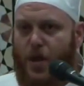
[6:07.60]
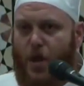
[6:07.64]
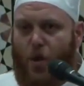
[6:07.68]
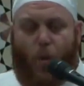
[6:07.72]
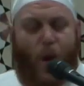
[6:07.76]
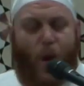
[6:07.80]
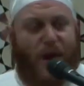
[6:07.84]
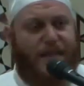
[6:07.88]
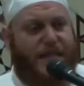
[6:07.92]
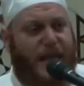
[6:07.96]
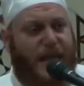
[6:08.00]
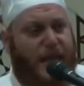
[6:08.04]

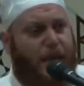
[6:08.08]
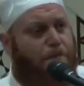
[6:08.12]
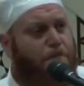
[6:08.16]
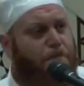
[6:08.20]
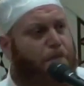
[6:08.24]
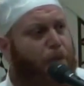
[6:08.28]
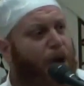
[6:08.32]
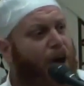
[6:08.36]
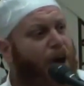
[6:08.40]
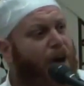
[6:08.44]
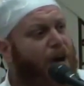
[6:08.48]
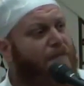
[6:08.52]
what's
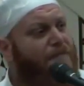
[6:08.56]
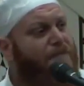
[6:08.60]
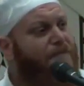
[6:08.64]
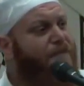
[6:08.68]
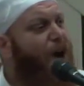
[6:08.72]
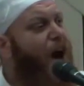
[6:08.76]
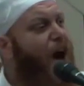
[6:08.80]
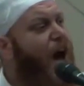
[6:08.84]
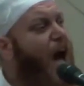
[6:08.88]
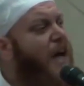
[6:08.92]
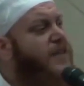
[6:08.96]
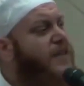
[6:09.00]
important
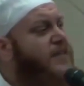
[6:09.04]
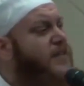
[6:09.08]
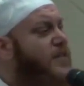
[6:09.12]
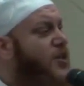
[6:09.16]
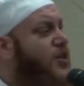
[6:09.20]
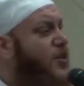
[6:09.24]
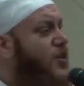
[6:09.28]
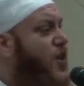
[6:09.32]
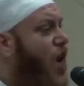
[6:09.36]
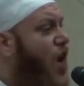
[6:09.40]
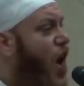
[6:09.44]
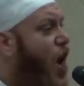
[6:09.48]
for us
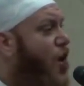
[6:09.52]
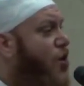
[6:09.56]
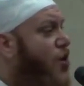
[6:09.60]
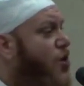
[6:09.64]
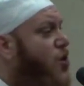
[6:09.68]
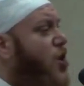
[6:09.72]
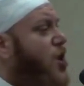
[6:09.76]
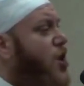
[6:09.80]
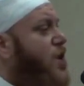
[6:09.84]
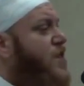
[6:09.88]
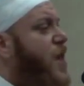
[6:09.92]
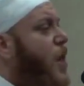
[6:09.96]
to
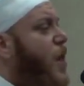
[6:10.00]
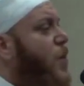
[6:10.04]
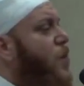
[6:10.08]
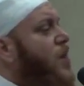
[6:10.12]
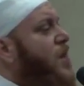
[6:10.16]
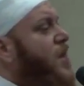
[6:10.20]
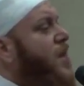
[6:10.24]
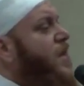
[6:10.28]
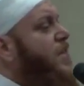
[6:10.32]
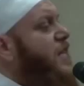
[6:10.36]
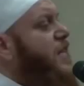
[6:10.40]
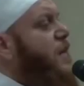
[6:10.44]
know, that
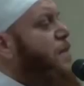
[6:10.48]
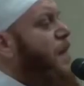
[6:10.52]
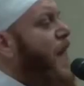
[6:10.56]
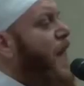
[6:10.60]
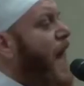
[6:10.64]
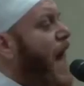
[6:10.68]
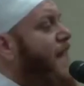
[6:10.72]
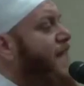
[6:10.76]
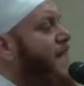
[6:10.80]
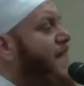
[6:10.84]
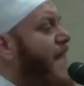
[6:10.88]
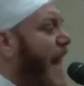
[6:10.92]
we need to be
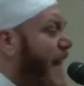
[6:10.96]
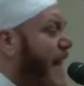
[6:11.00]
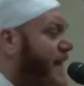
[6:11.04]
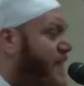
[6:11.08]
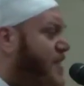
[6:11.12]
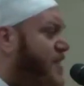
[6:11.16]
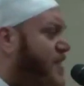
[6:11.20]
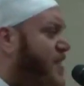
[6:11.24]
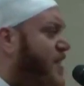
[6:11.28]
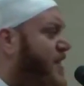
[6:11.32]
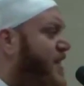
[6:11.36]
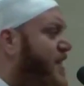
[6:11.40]

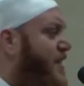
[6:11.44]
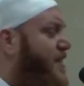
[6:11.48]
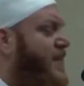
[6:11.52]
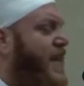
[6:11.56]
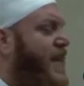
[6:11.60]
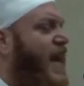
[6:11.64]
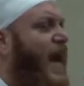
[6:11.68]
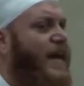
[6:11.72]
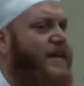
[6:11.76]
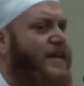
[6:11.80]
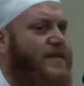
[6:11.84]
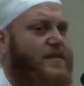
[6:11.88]
attached to this
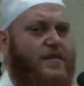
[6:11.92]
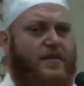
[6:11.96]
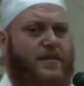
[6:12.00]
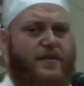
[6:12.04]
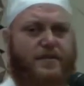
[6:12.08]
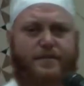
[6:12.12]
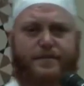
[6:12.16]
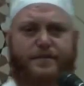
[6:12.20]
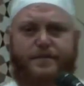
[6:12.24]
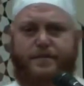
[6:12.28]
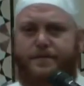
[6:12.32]
case.